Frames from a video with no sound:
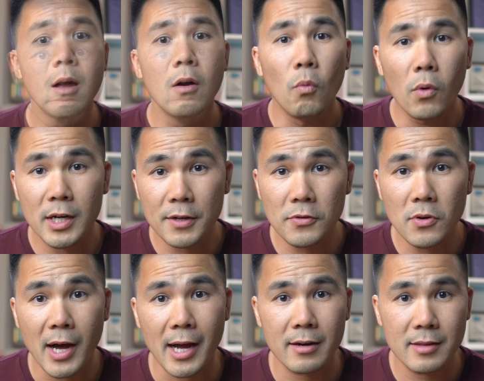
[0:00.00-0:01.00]
What if you
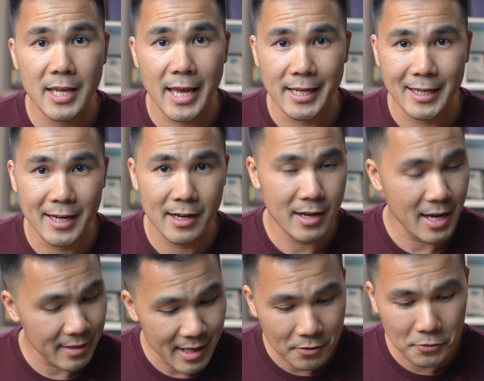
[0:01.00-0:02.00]
hire the candidate
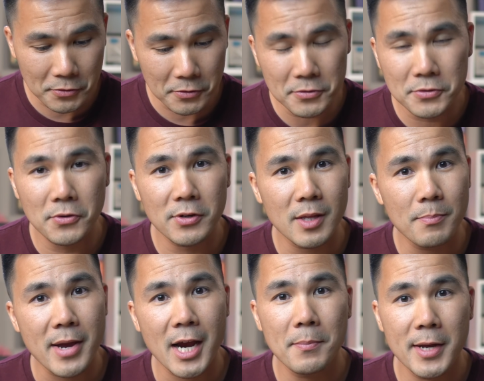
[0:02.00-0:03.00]
and they cruise doing the
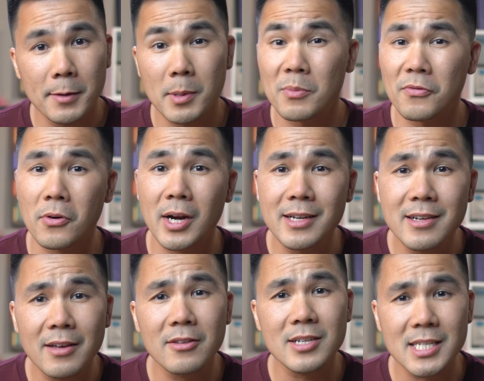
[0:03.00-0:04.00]
bare minimum for
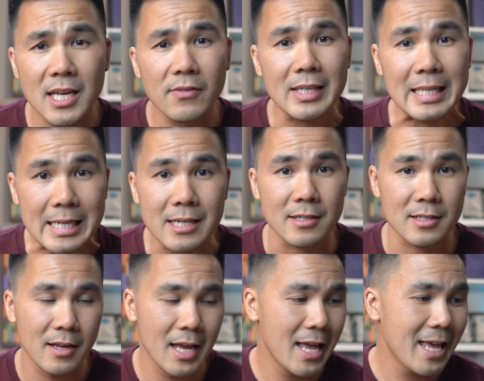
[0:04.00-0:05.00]
another 7 years?
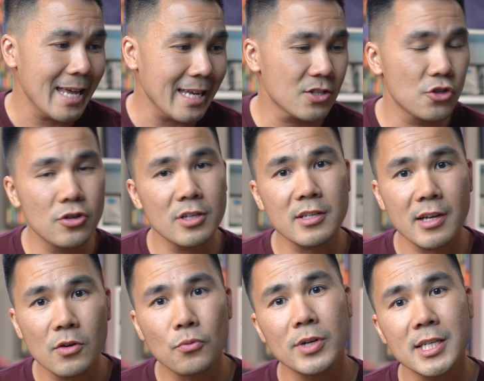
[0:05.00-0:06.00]
It's just
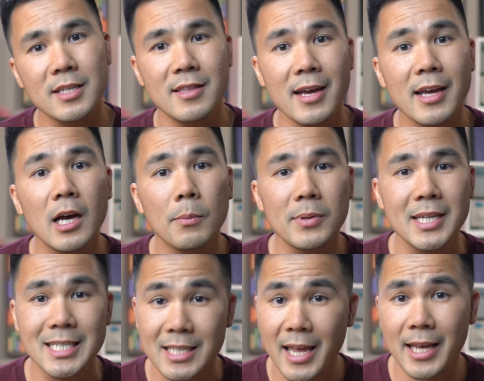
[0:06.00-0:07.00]
a risk that
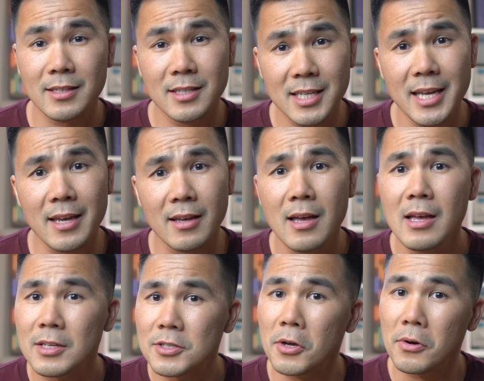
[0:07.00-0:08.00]
companies can't take.
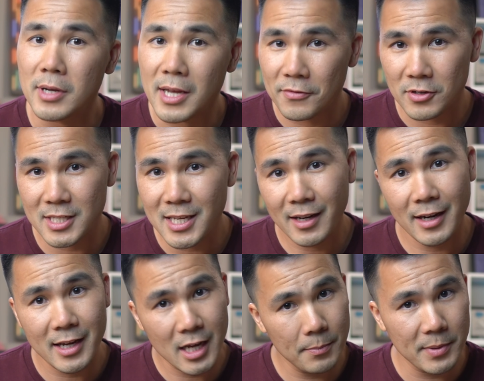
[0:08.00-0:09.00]
So if you're stuck at
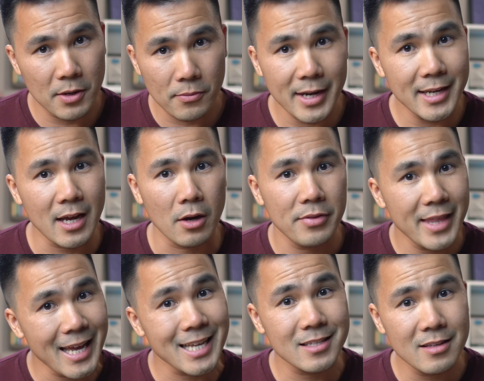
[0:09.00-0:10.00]
a company right now
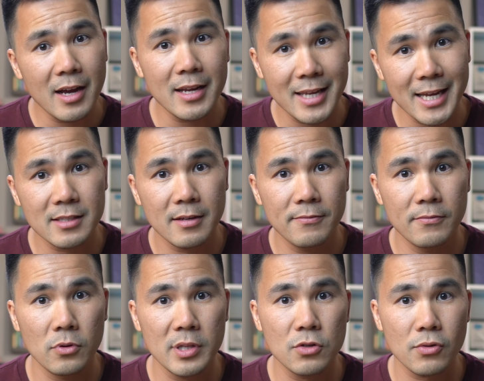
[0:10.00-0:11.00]
that has not yet
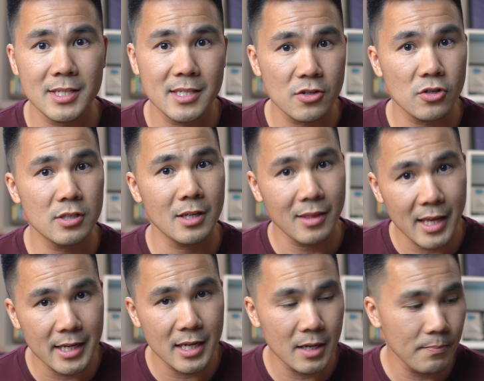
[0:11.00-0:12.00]
fully transitioned to
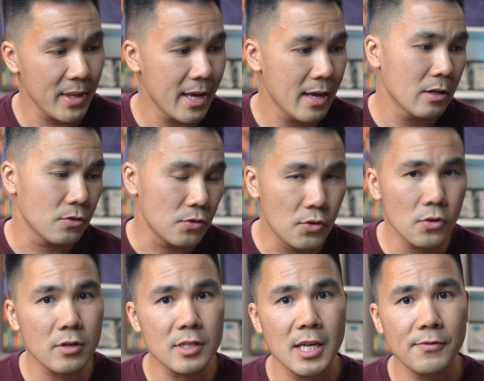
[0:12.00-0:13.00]
Lightning, do
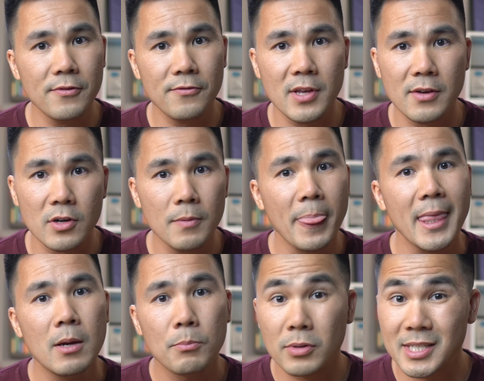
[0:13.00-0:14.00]
yourself a favor,
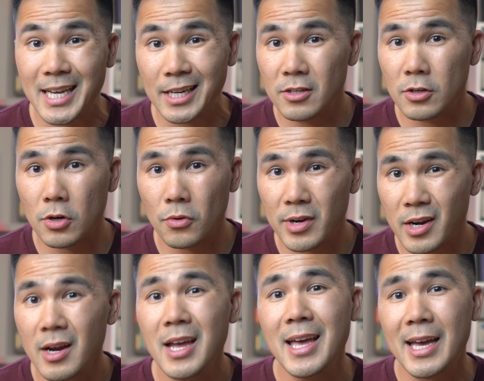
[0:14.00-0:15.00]
protect your
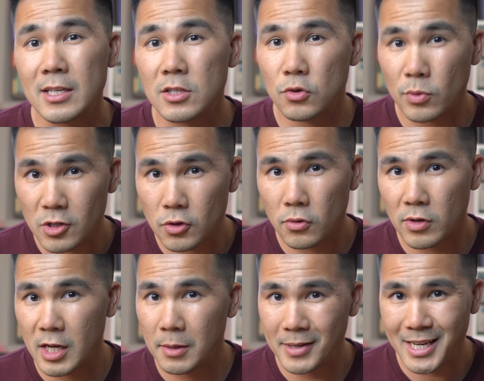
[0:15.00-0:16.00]
career, and switch to a
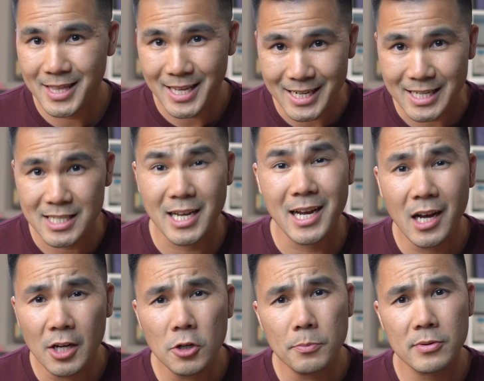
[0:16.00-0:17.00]
company that is
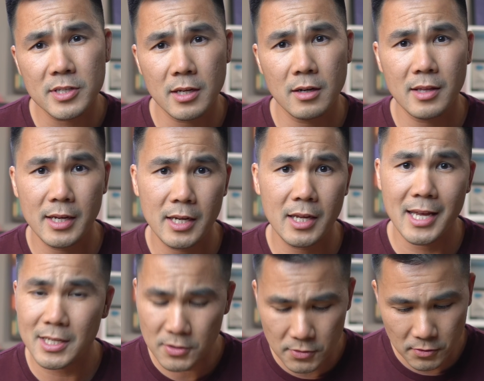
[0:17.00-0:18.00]
100% on Lightning
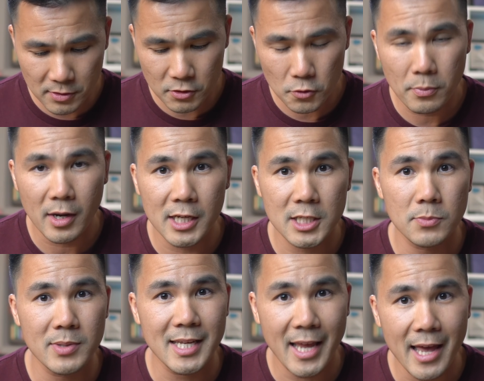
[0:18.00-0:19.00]
as soon as you
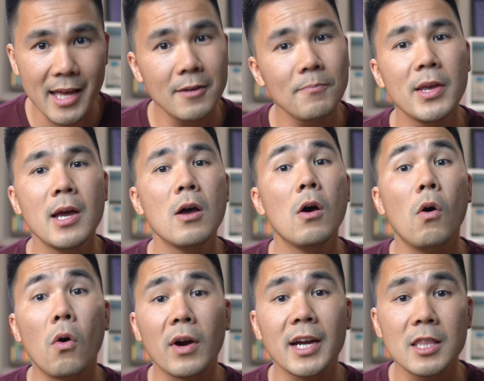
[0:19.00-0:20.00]
possibly can,
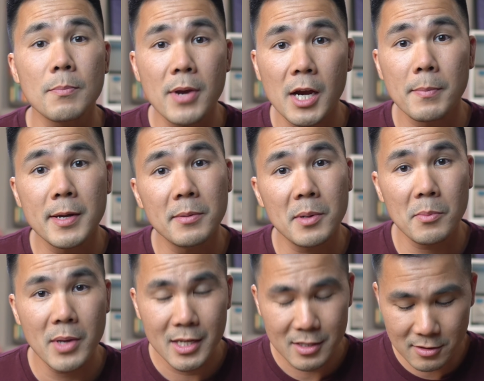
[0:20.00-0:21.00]
or at the bare minimum,
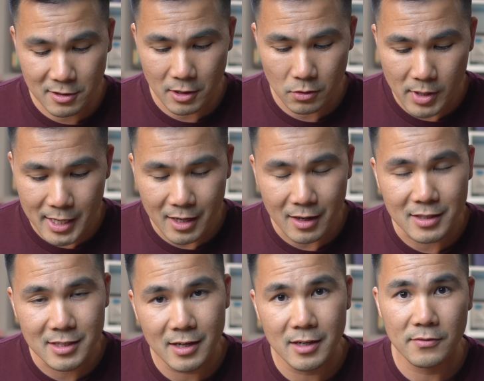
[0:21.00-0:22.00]
start writing a
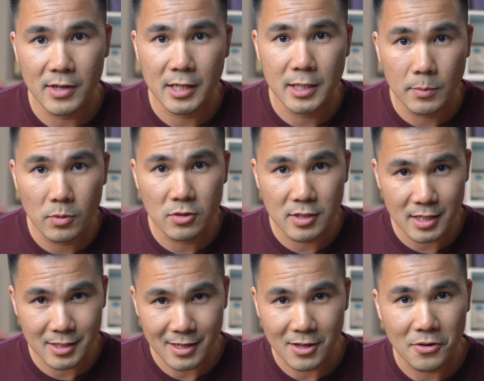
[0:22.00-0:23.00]
ton of
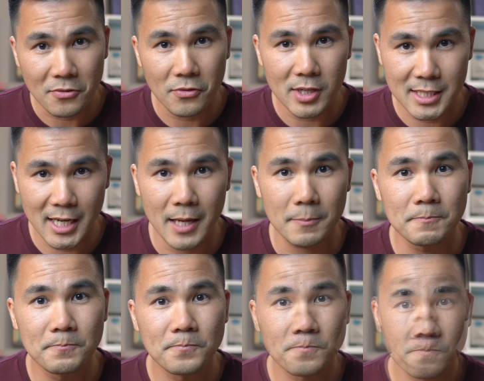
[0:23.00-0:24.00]
LWCs in your free time.
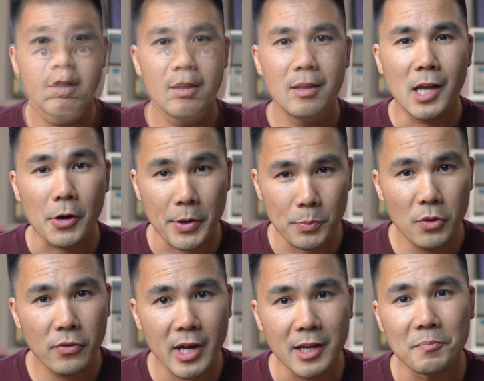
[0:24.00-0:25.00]
All right,
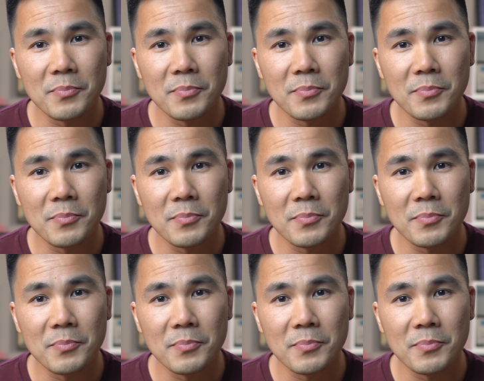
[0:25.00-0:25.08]
moving on.